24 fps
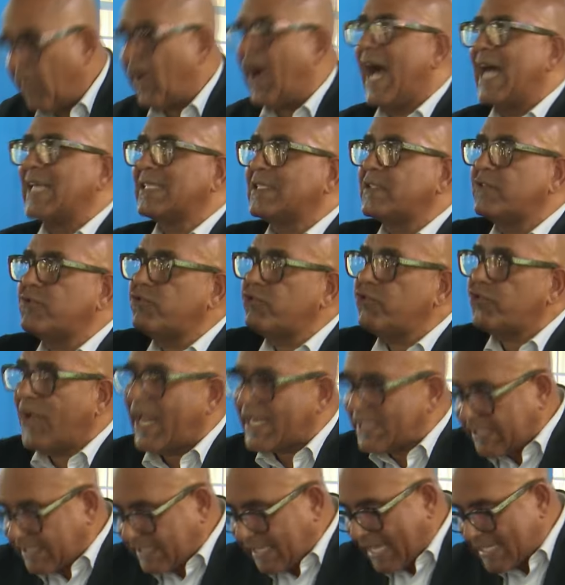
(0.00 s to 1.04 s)
For as
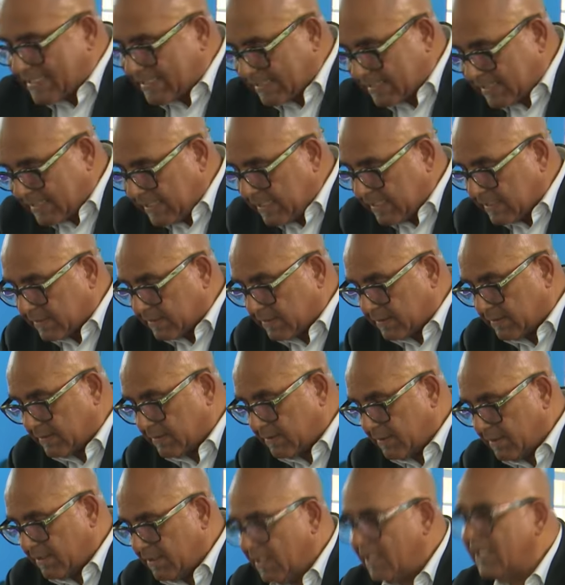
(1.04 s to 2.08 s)
tragic as
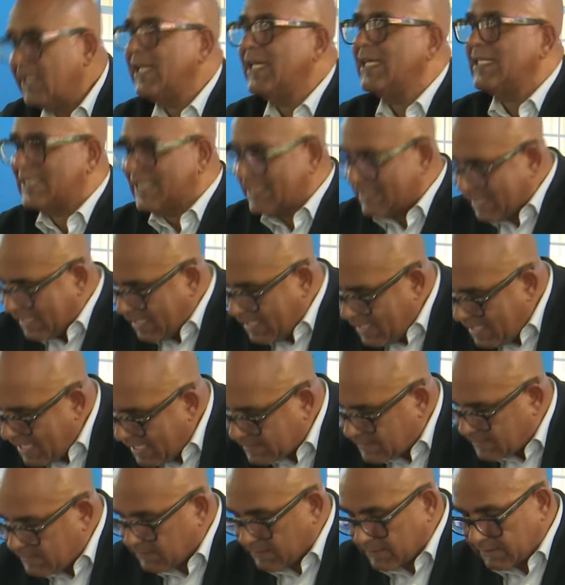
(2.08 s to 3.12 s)
it is a
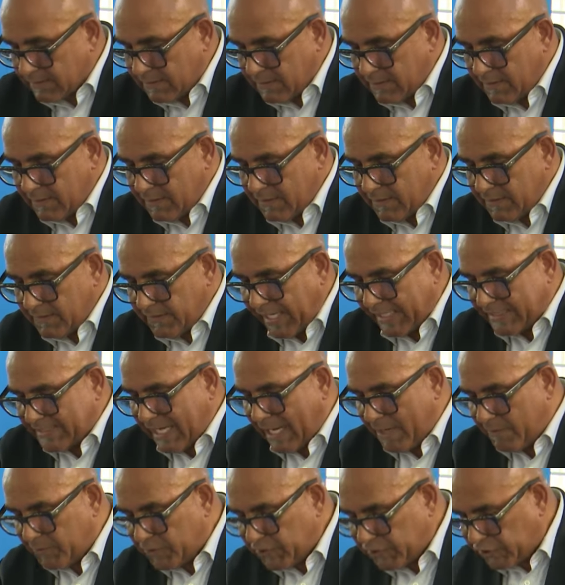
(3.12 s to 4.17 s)
lesson
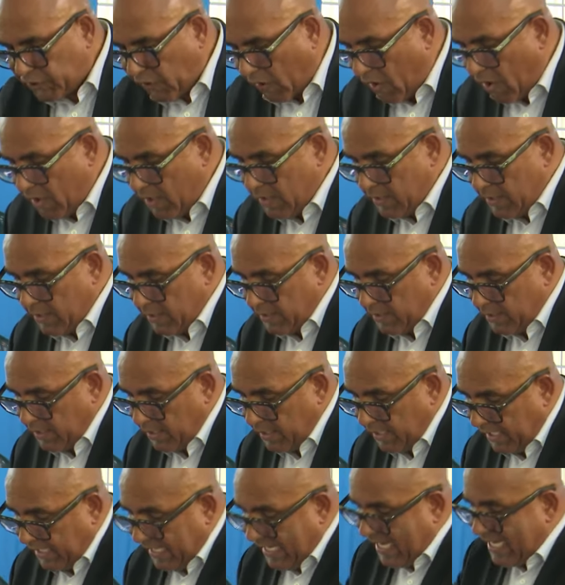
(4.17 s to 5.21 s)
that I'm sure
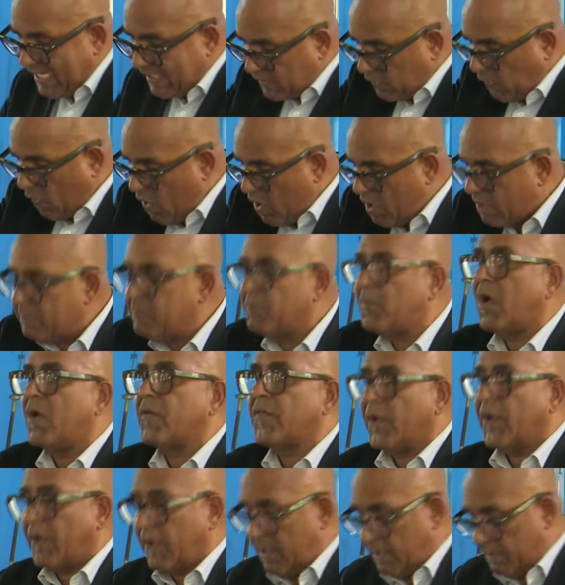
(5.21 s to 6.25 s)
his own
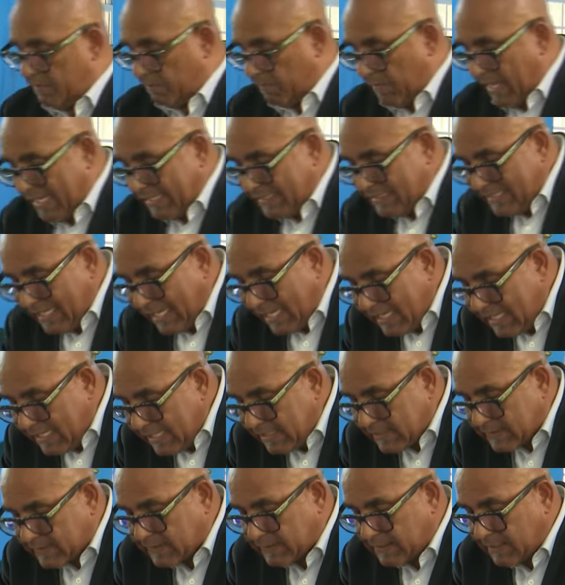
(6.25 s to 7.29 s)
mother, my dear
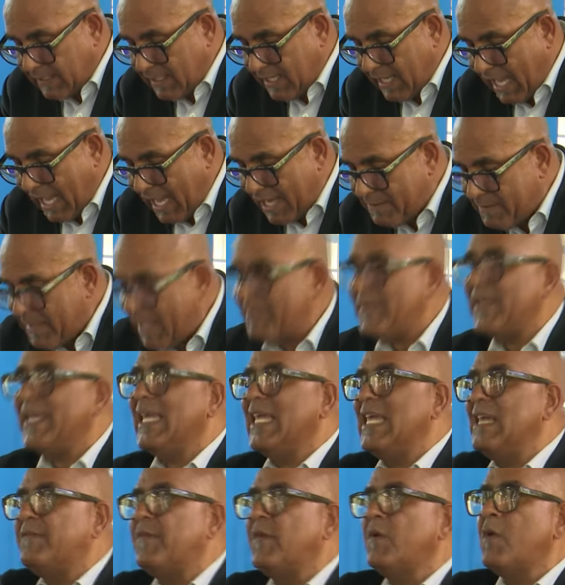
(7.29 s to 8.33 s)
Liz, and
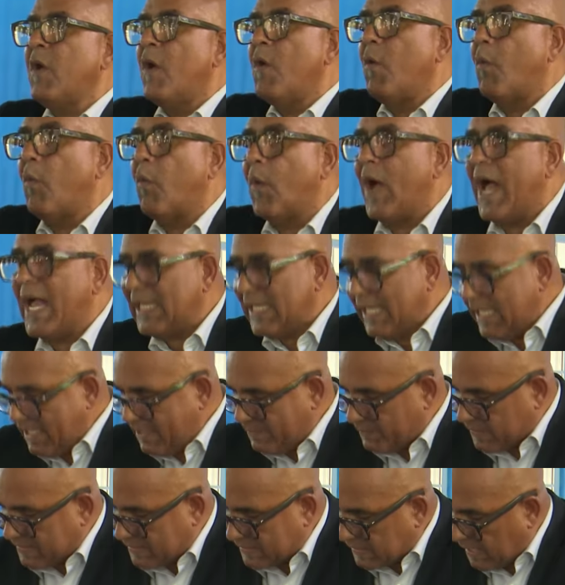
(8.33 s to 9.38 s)
maybe even
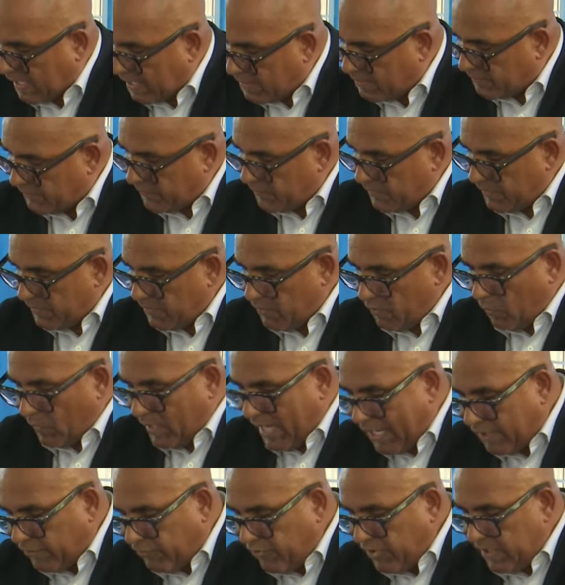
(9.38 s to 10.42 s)
Wangy himself
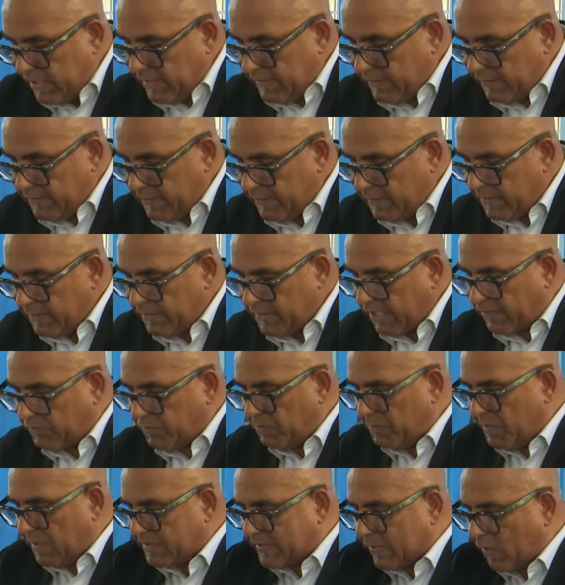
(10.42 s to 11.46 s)
will agree
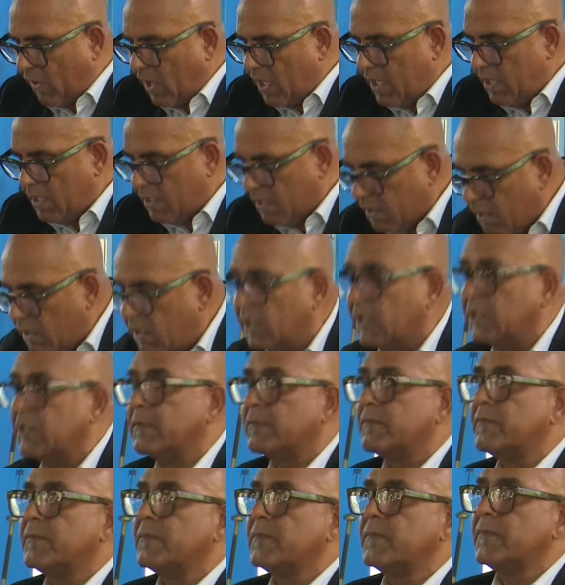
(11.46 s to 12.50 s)
that we must all
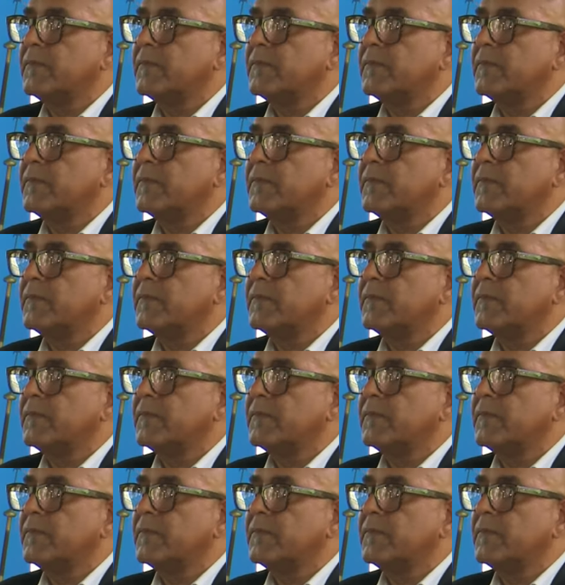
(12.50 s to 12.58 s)
learn.